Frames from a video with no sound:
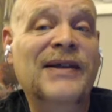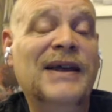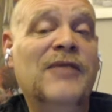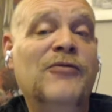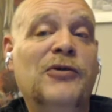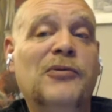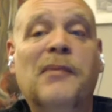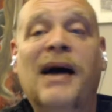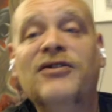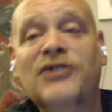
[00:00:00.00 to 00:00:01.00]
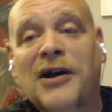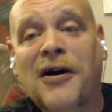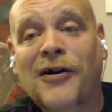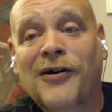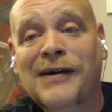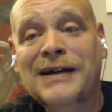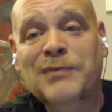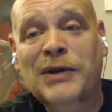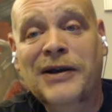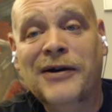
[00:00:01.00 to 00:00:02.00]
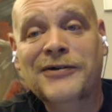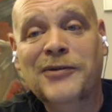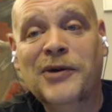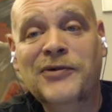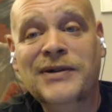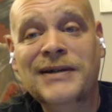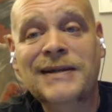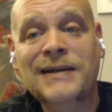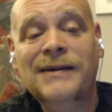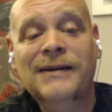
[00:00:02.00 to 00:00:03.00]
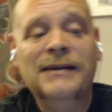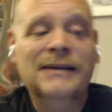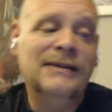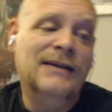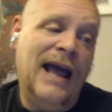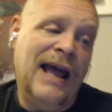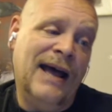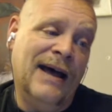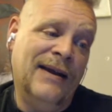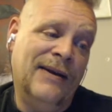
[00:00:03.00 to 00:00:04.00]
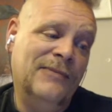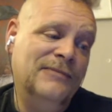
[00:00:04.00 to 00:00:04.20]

give you matching RRSP contributions. And